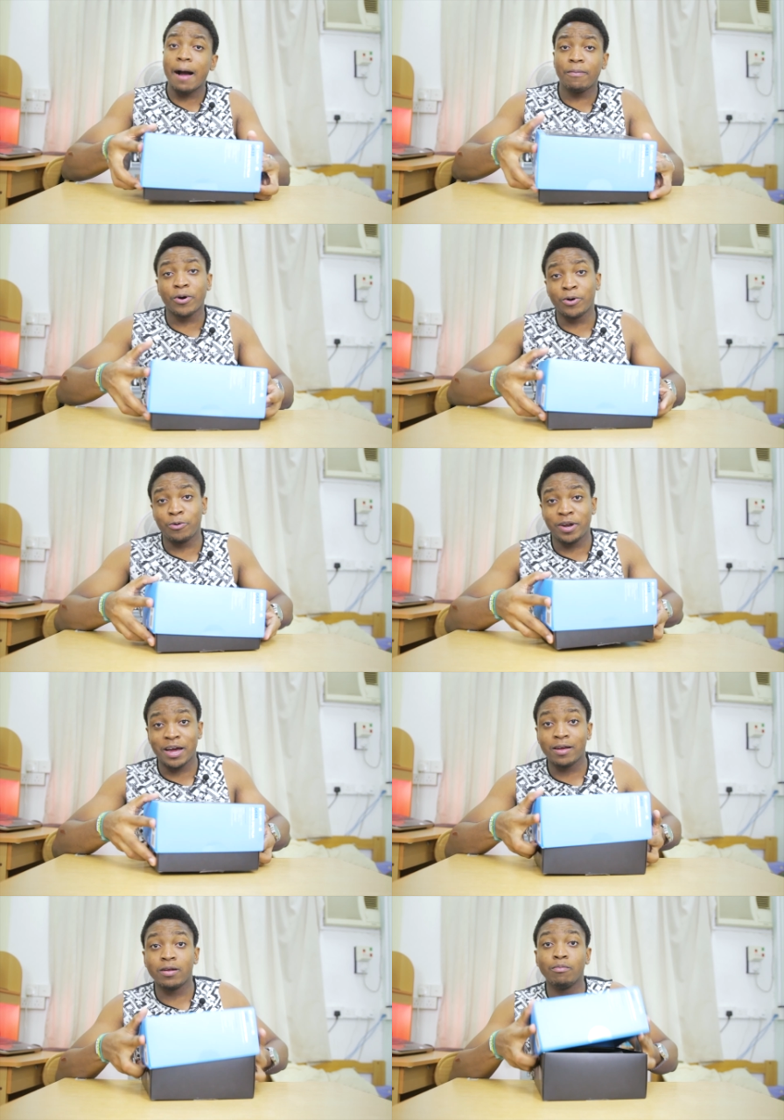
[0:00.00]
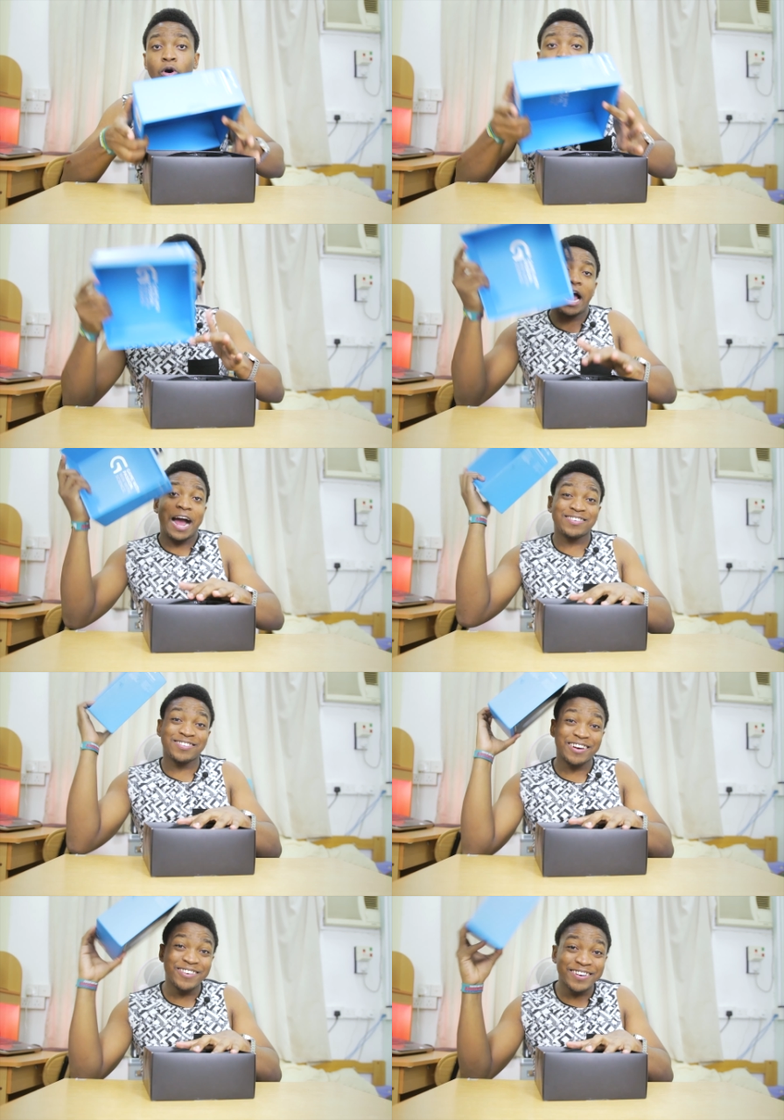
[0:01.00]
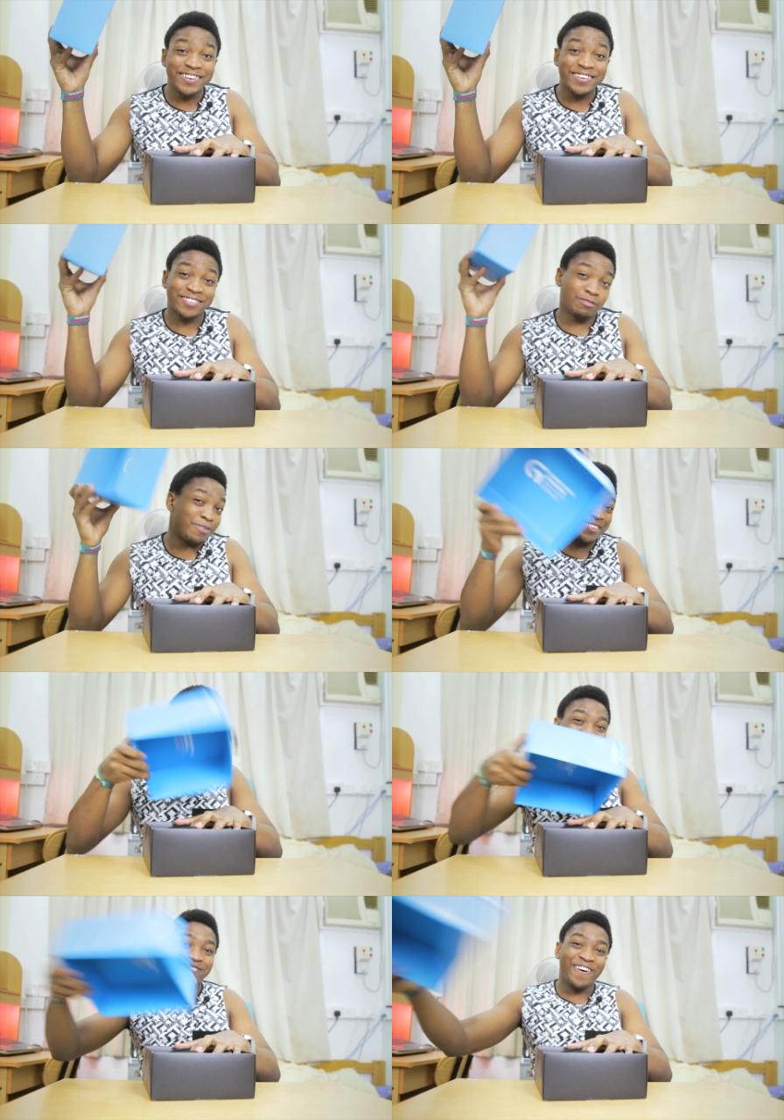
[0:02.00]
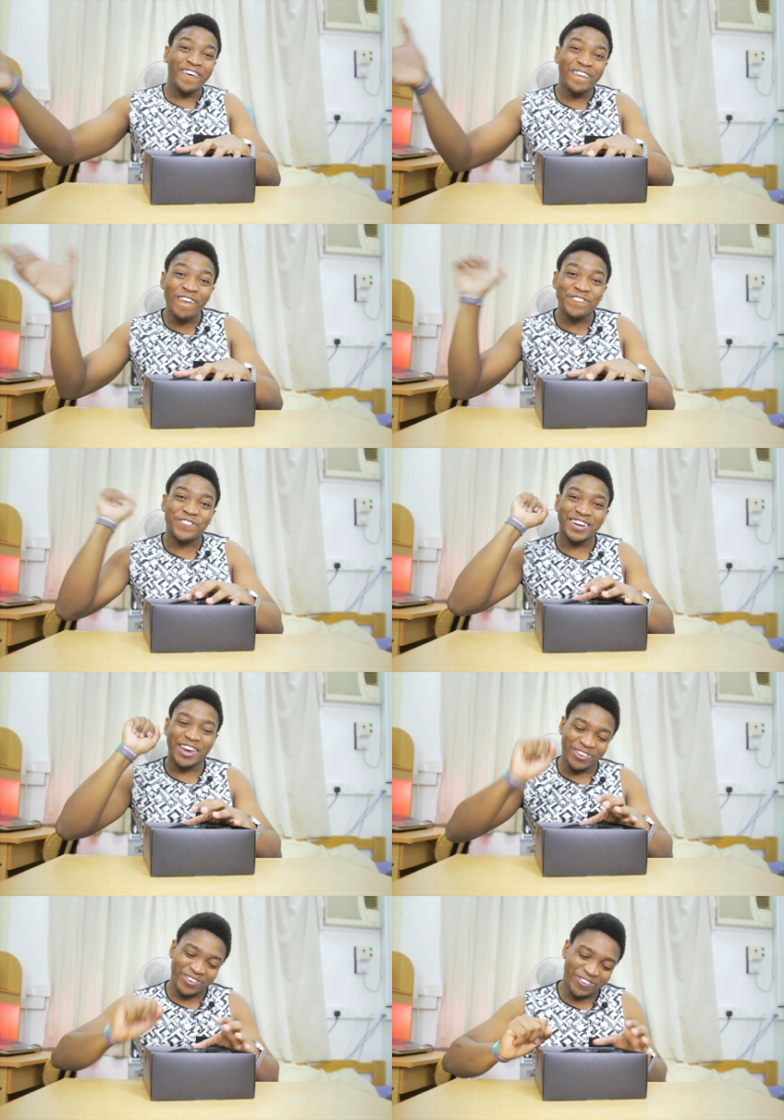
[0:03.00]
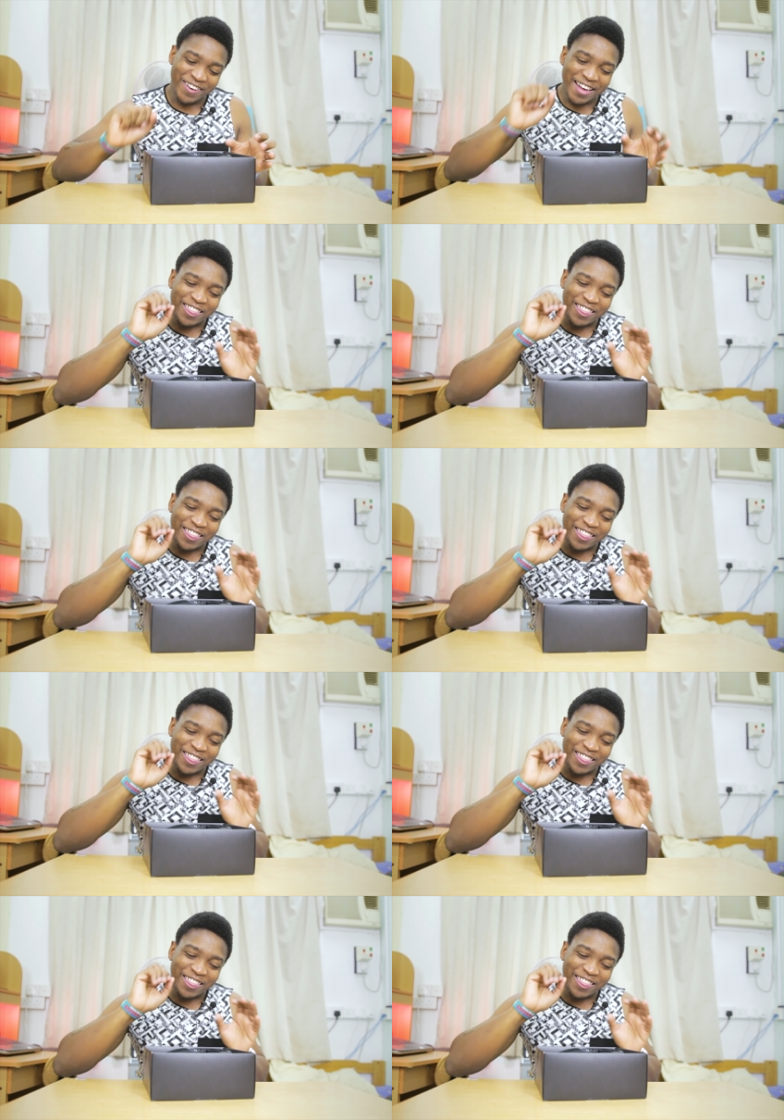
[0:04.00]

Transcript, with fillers: I'm not going to read that anymore. And since I don't need this box anymore. Whoop, there you go.